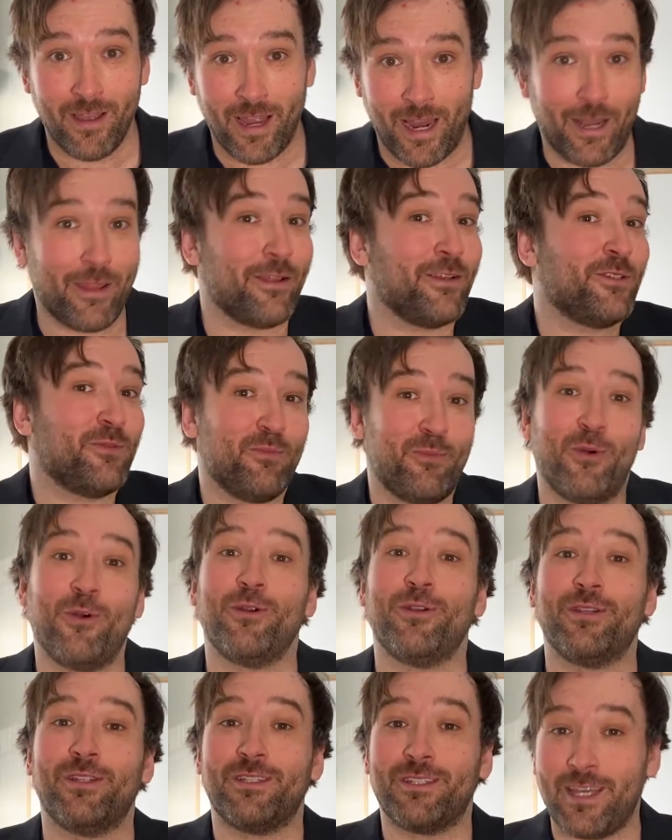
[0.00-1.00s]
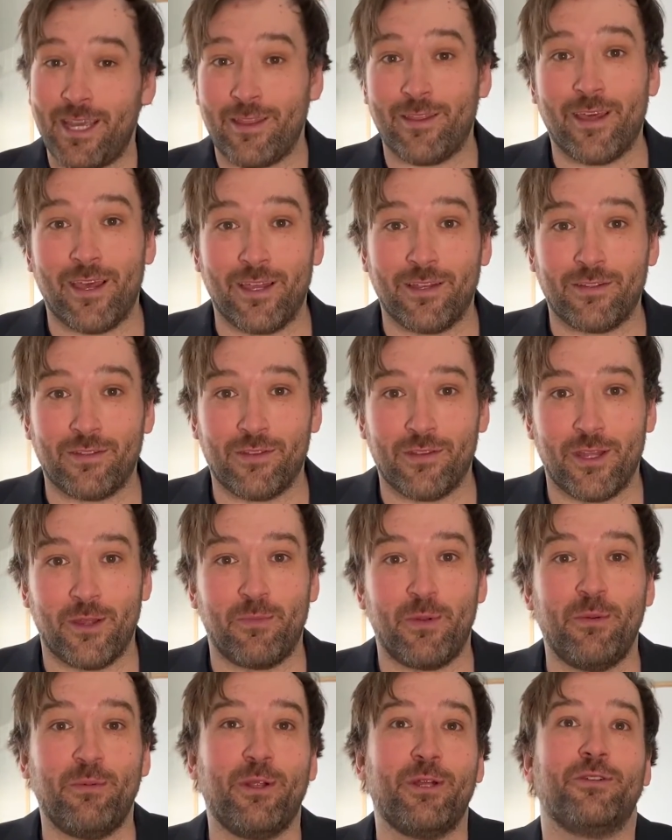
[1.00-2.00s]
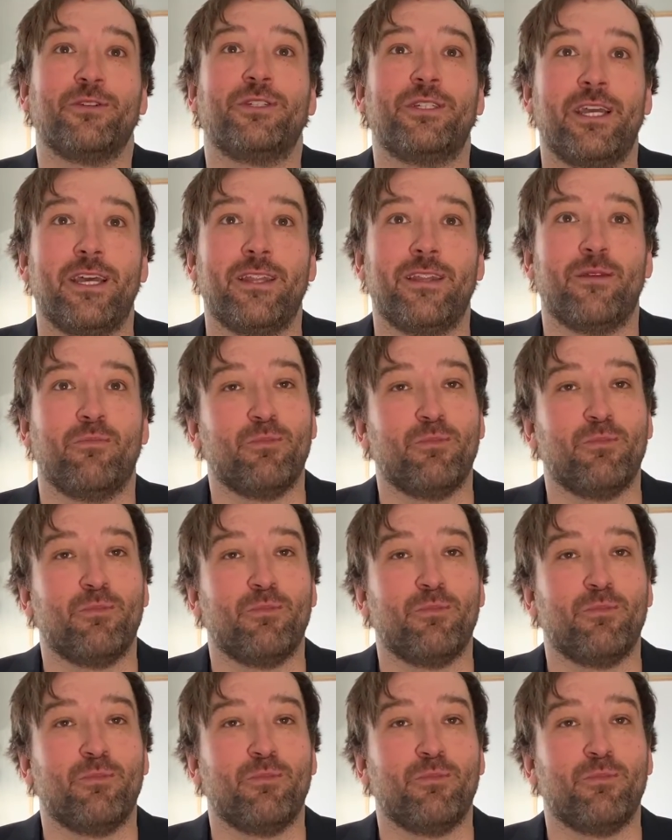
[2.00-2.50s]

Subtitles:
And I think it's important to say that so that people understand